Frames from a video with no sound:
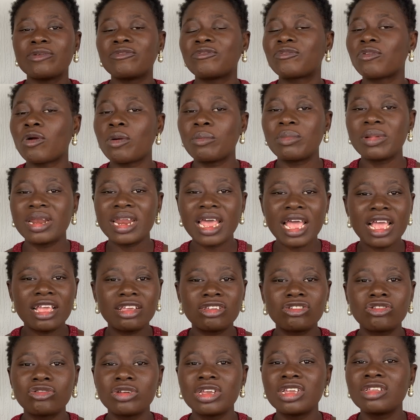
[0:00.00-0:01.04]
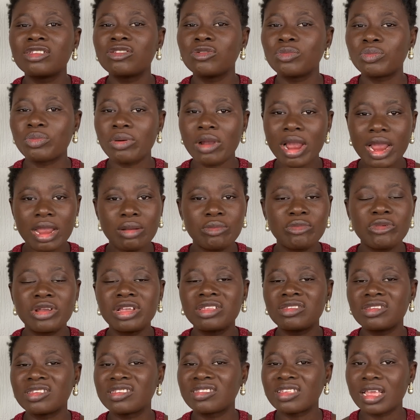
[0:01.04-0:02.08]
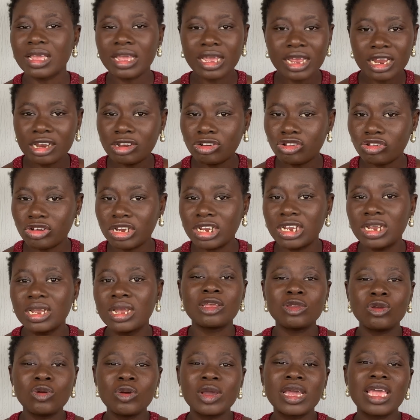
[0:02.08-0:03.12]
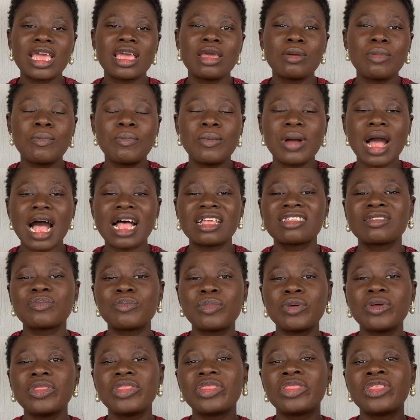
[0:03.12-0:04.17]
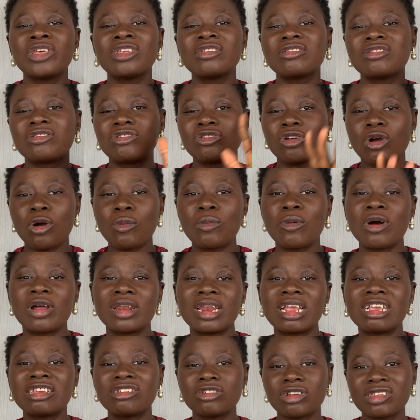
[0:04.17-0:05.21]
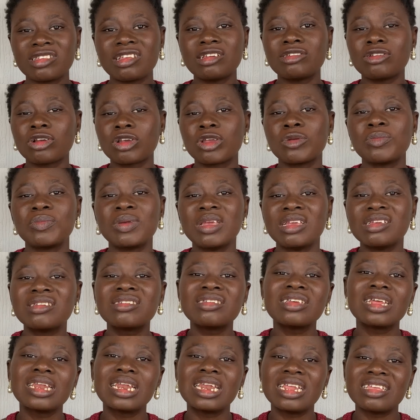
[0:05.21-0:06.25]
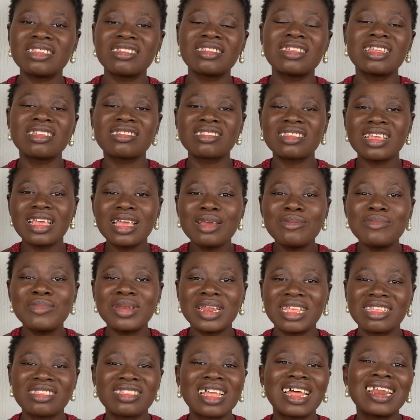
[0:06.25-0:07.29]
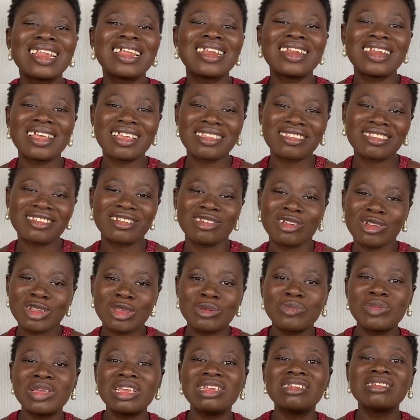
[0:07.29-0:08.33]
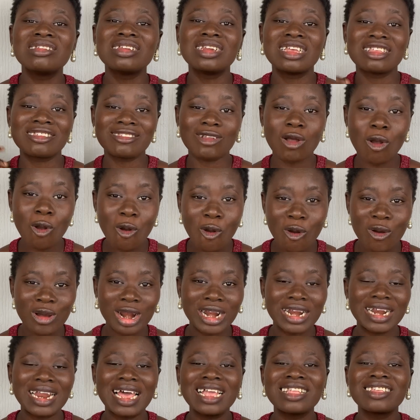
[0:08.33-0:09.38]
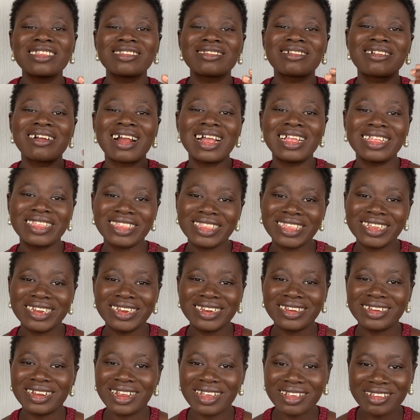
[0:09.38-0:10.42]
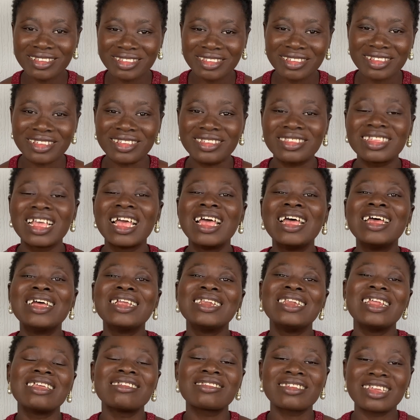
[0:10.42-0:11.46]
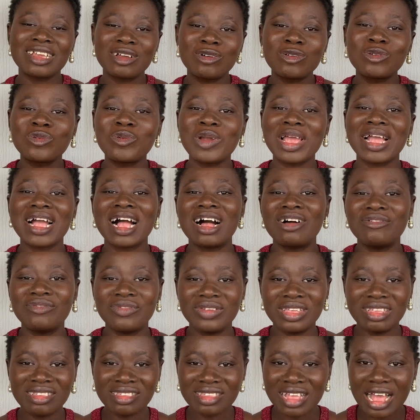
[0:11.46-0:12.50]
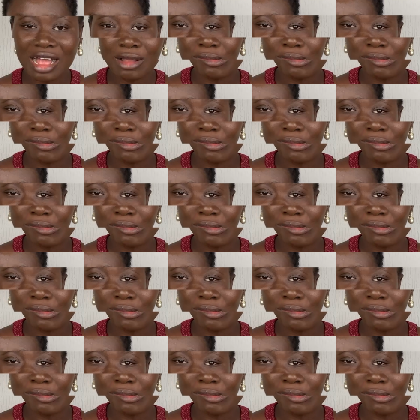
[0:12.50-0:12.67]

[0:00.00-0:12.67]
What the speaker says: From nursery to primary to secondary. The UK has put this job on the shortage occupation list, the same list that the nursing occupation is on, that has granted nurses the skilled worker visa.